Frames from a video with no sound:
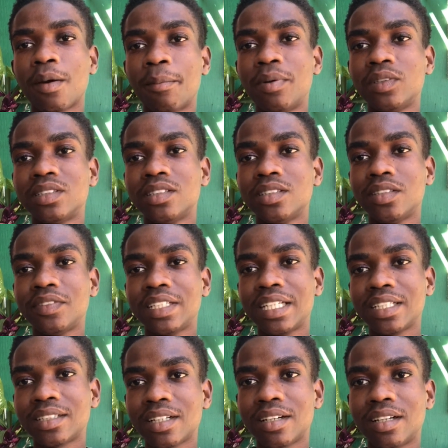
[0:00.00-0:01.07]

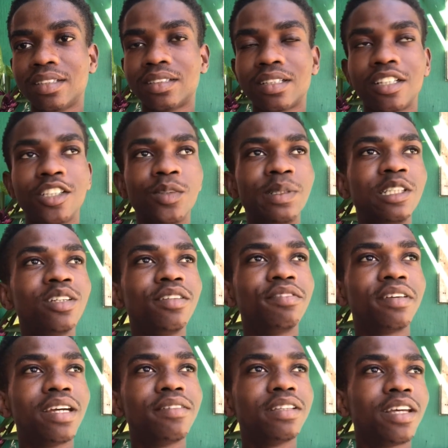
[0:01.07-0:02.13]
so that you will
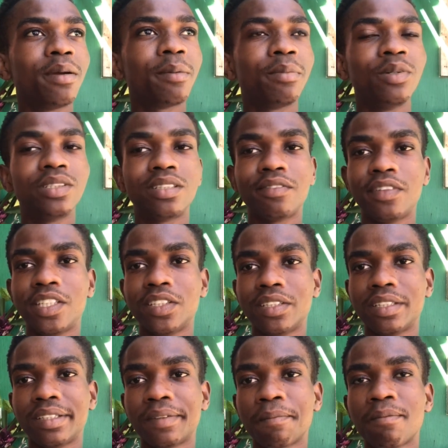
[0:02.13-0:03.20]
notify every time I post a
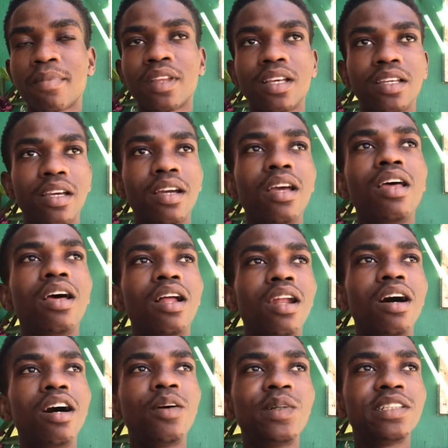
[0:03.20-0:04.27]
video. Yeah,
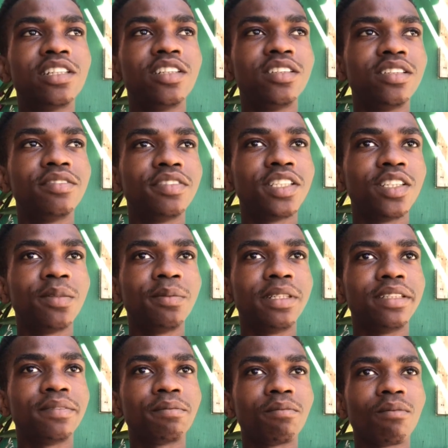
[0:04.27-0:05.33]
long lost to do this video,
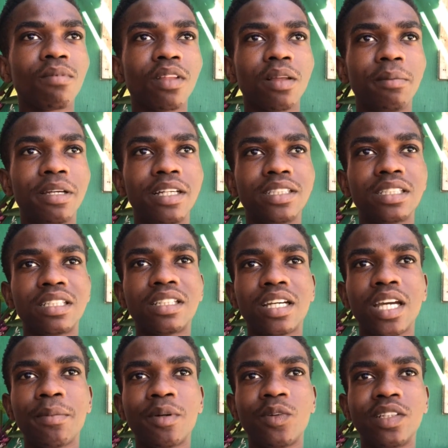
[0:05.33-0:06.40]
but because of
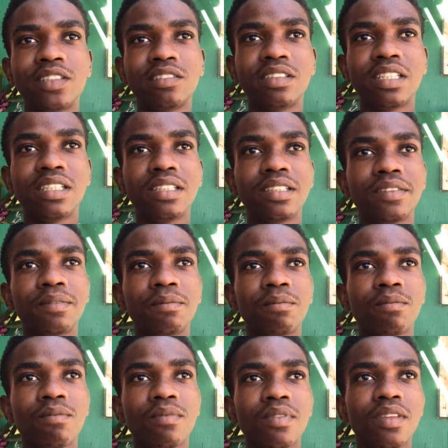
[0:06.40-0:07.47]
time, I wasn't really
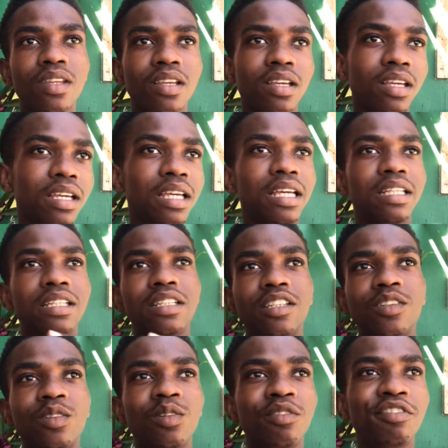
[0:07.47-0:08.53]
getting
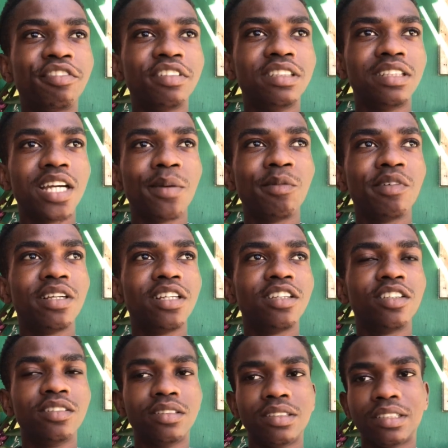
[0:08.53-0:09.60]
no free time really
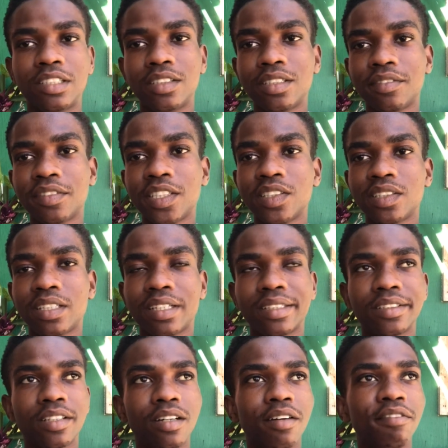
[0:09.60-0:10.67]
to do this video. Yeah,
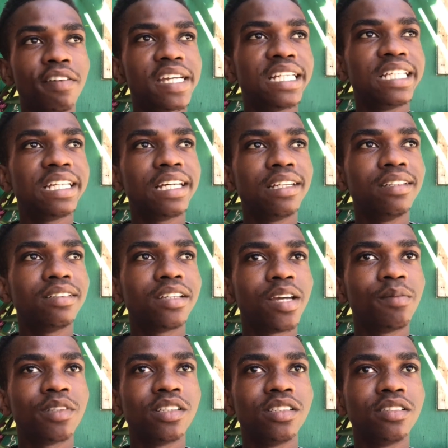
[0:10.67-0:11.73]
so finally get a little
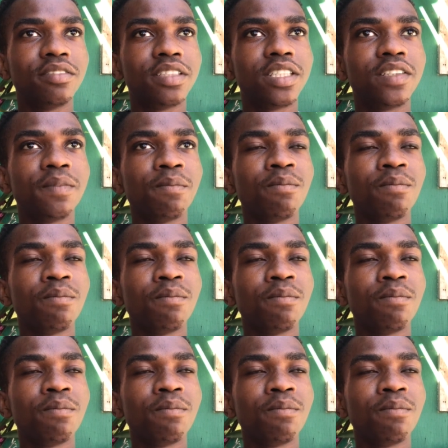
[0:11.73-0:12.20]
time to do this video.